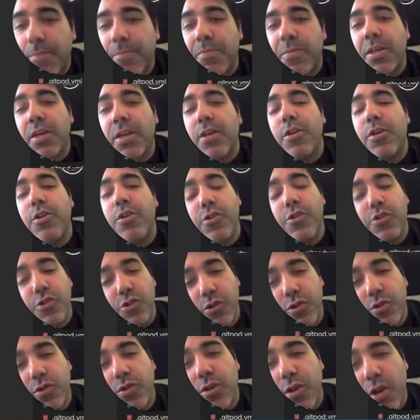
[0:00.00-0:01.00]
You
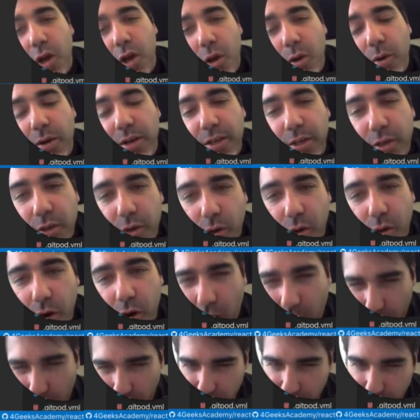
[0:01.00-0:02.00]
should know in your
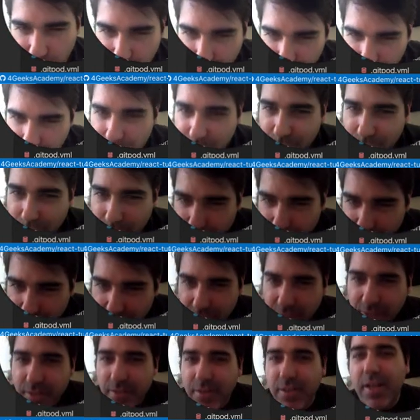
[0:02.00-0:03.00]
heart
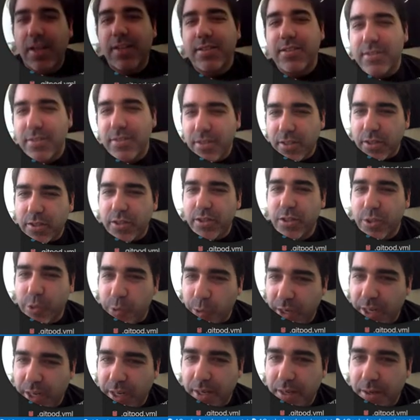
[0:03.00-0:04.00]
that's still a
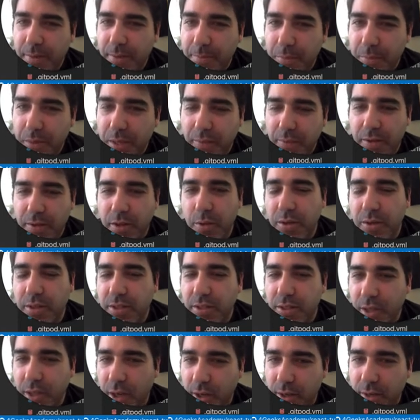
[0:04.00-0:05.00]
string, even though it
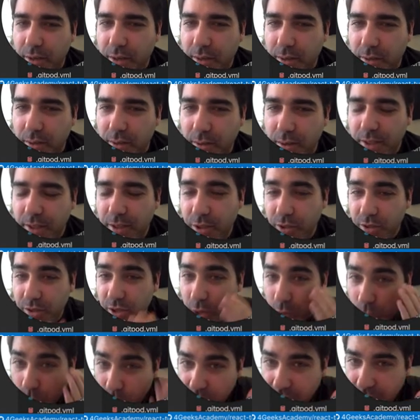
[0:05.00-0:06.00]
doesn't
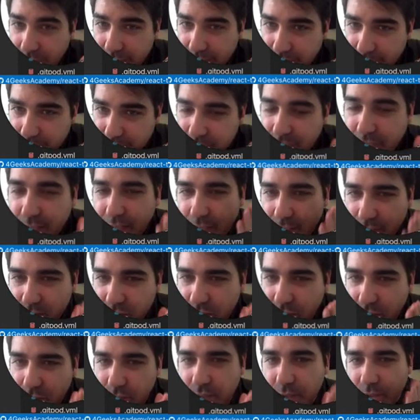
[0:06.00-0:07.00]
look like it. It is
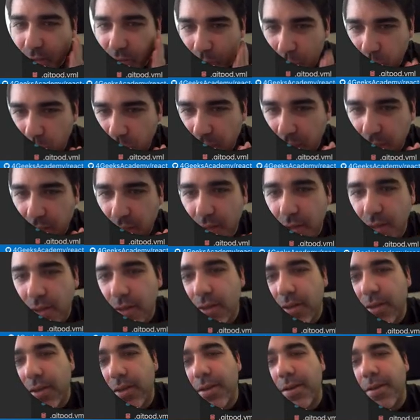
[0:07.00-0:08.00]
still a string.
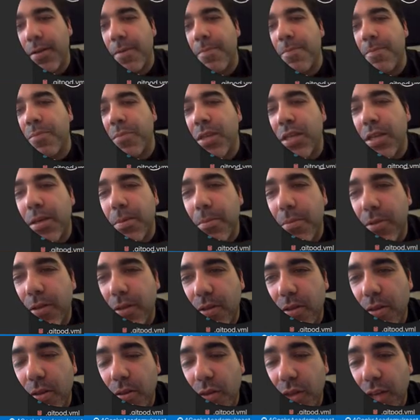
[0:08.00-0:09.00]
But
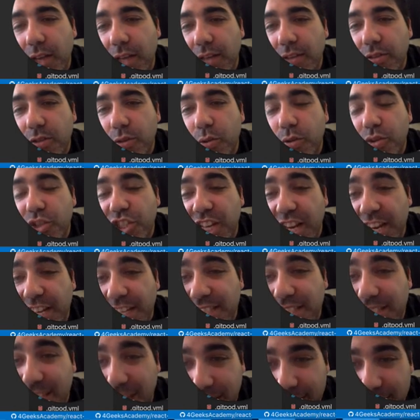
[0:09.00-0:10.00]
thanks to
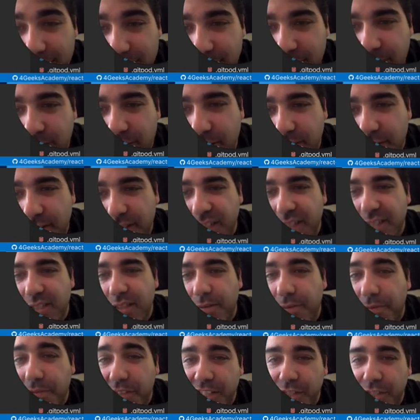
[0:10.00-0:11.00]
JSX, that is a
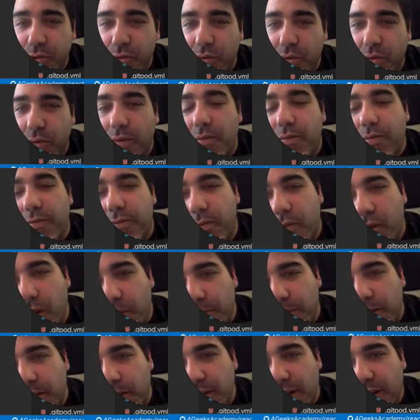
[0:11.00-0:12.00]
feature from
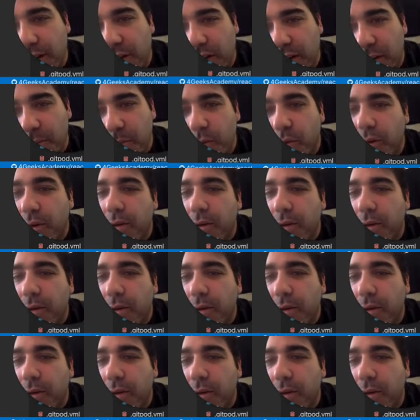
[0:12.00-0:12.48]
the React library,